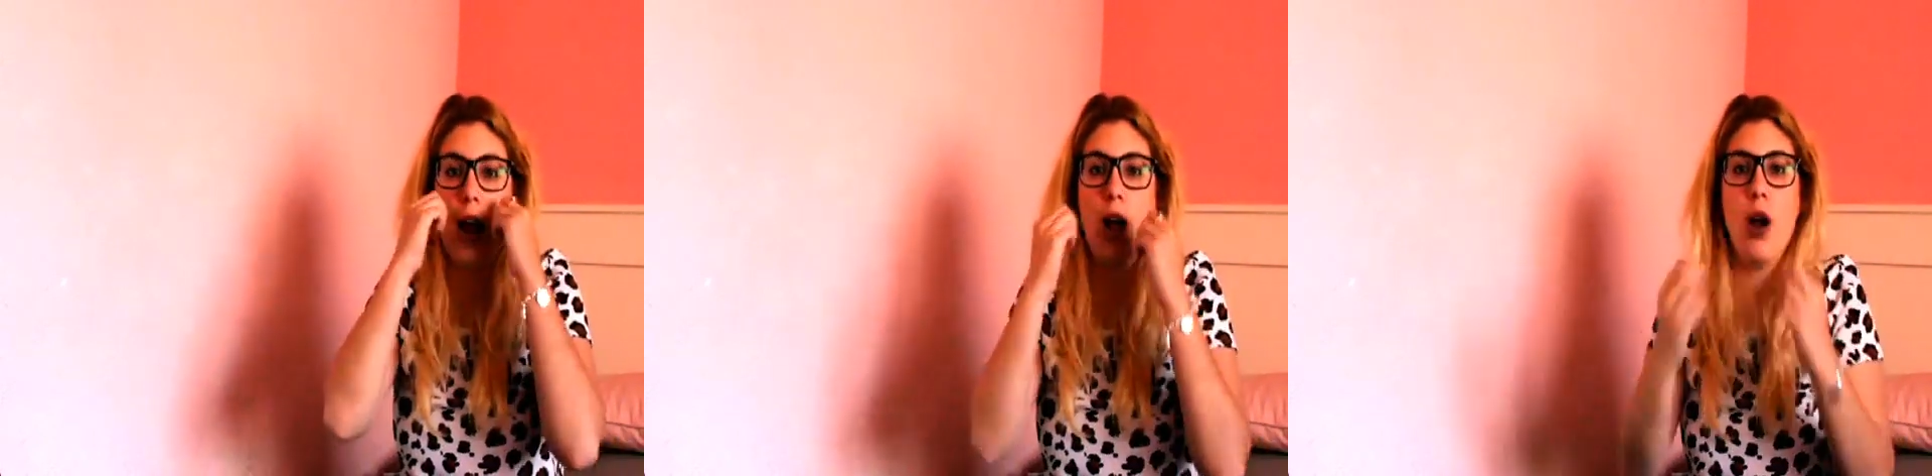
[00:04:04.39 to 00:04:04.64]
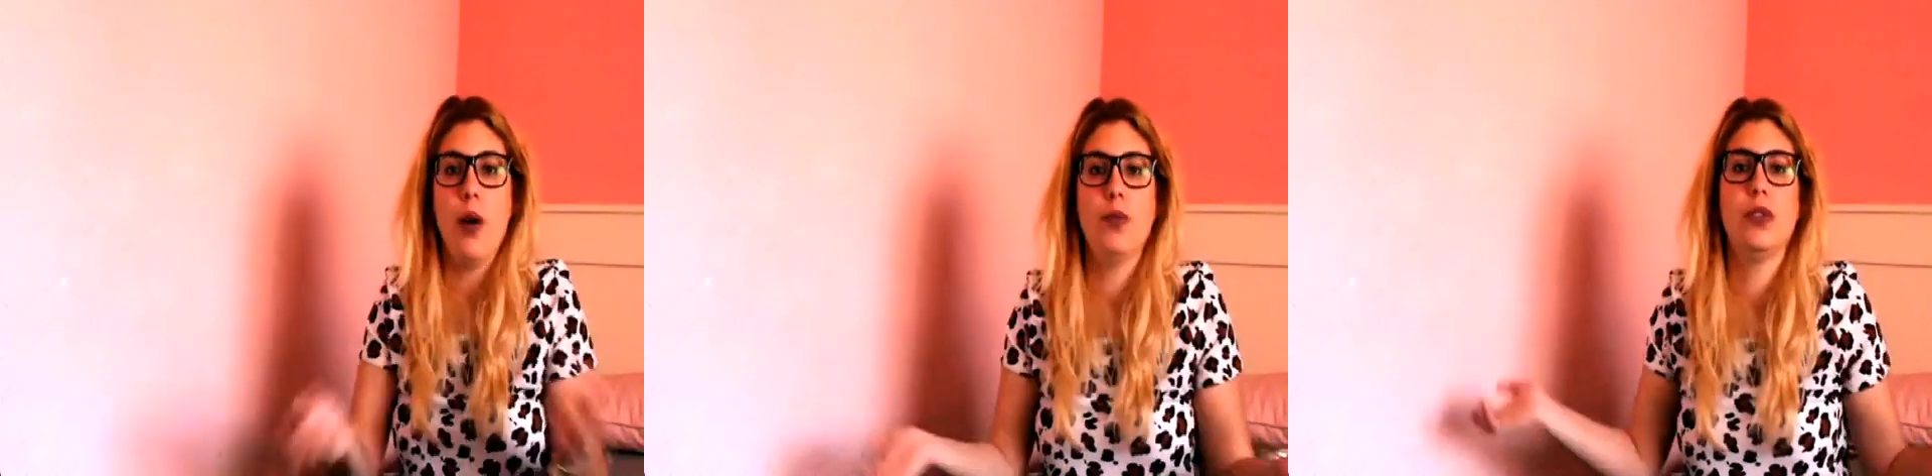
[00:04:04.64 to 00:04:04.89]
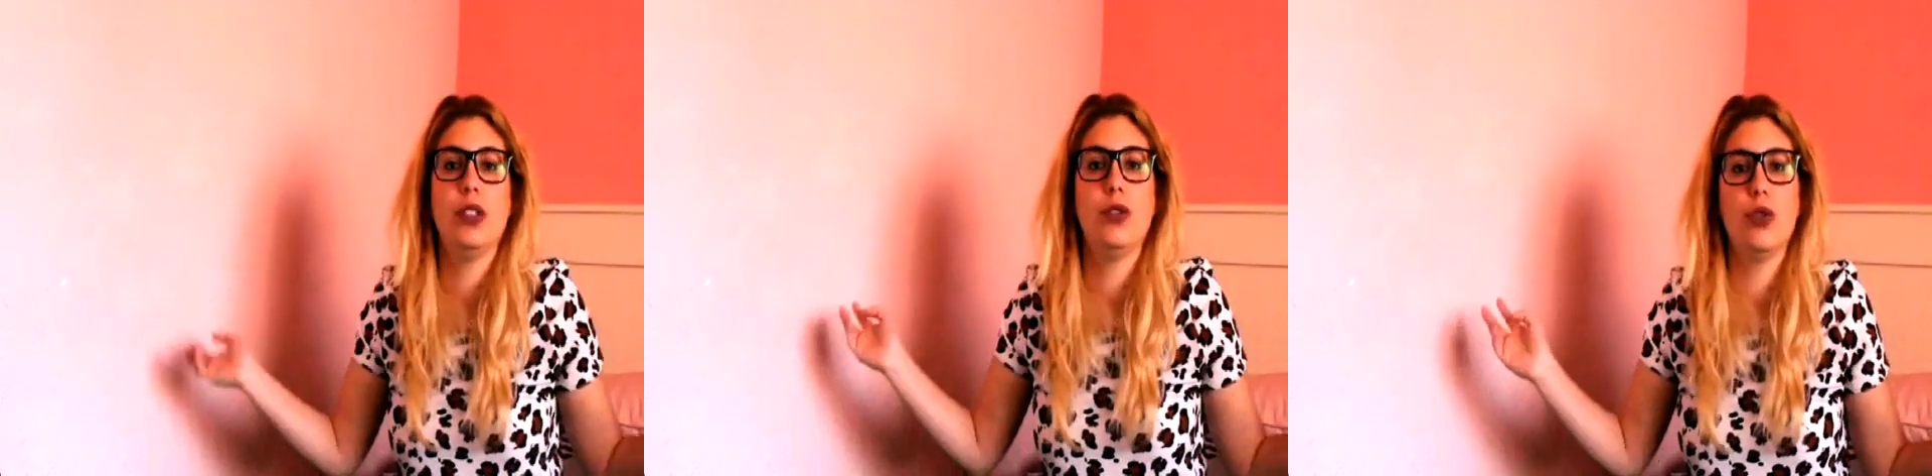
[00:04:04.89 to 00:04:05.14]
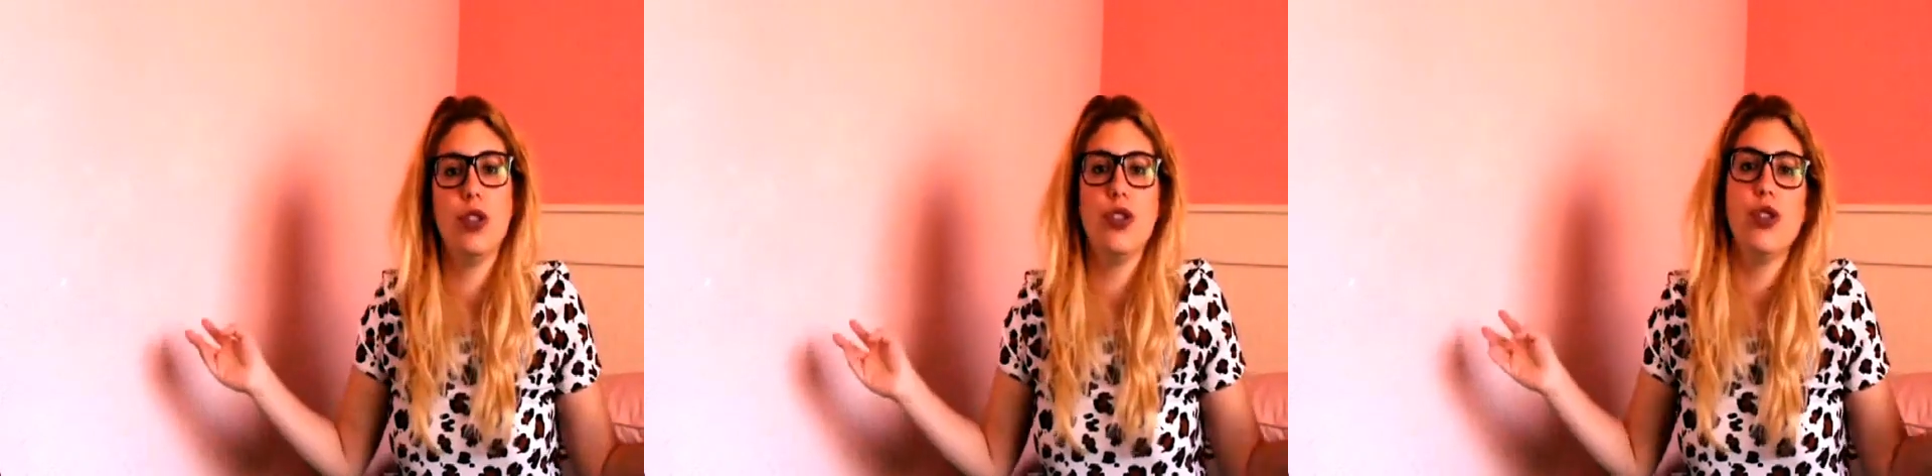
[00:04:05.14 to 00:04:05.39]
I hope
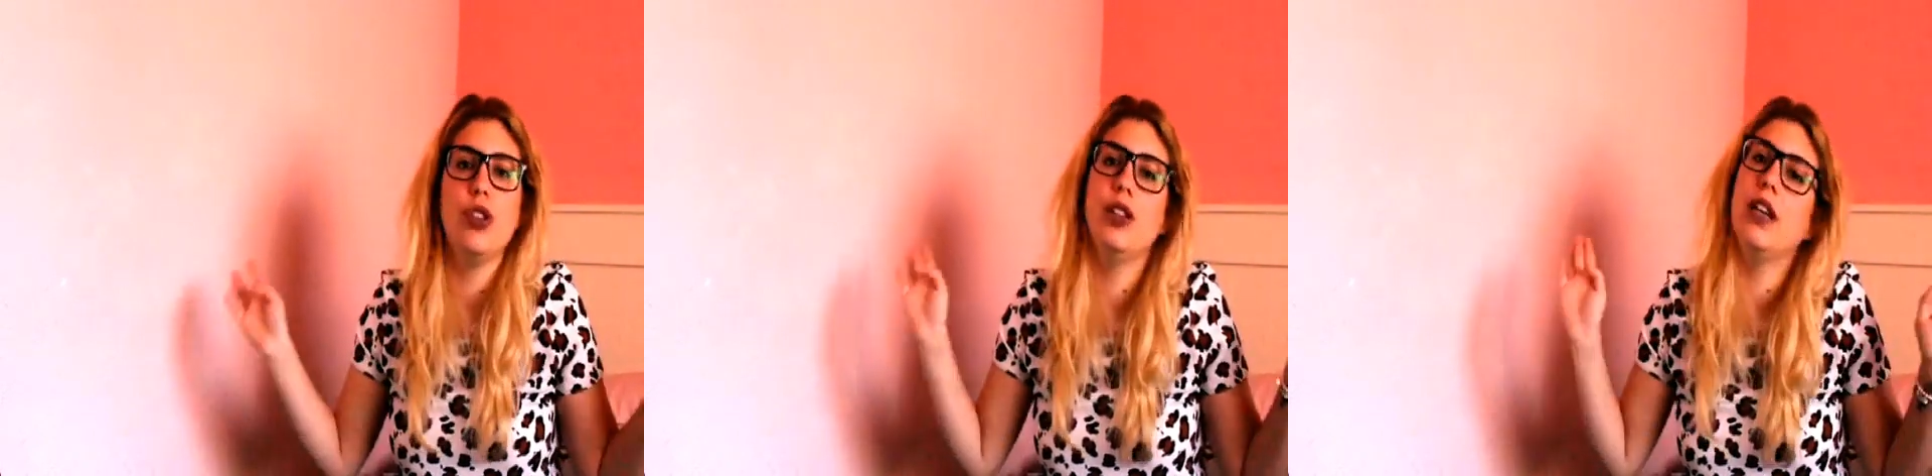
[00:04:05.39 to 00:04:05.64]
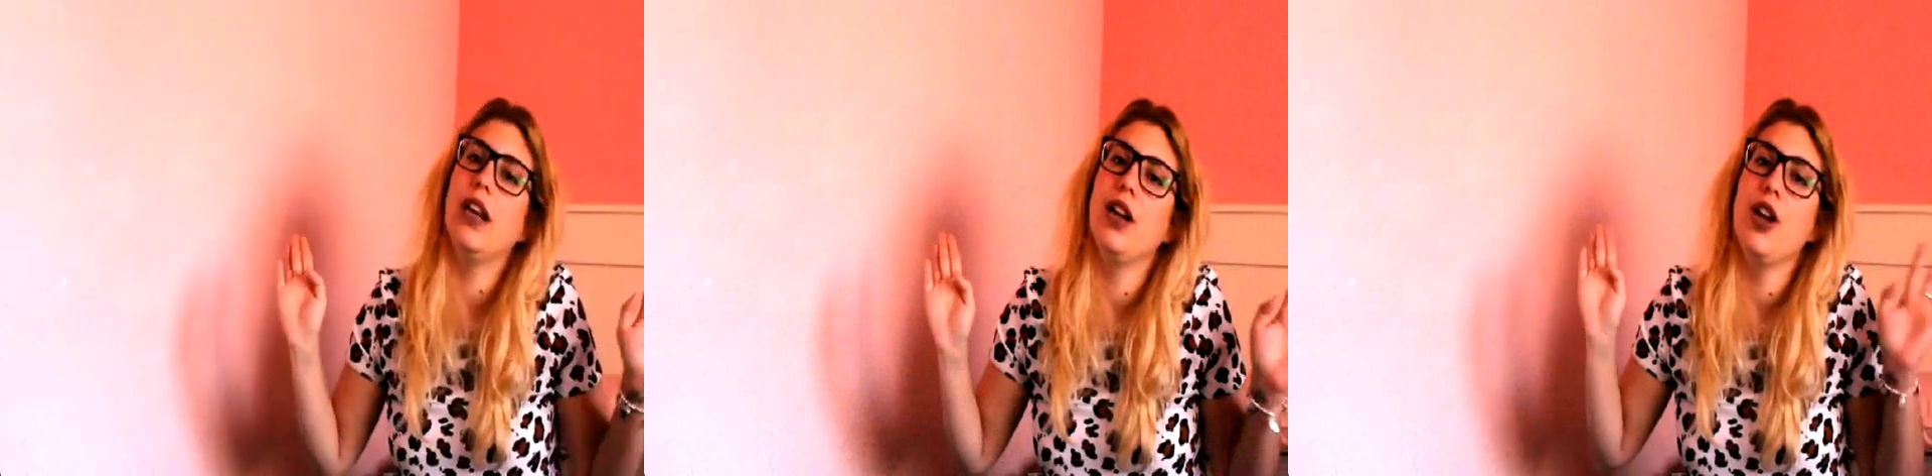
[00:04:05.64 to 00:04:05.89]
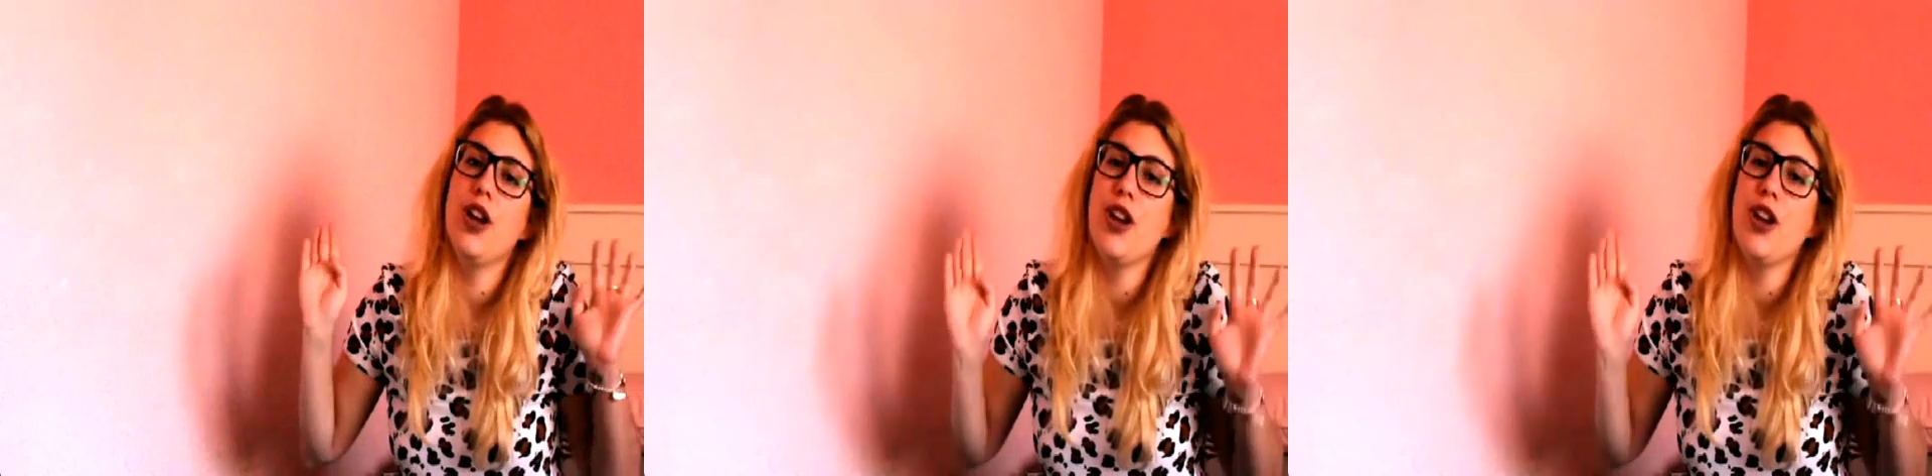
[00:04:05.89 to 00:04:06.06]
that you enjoyed the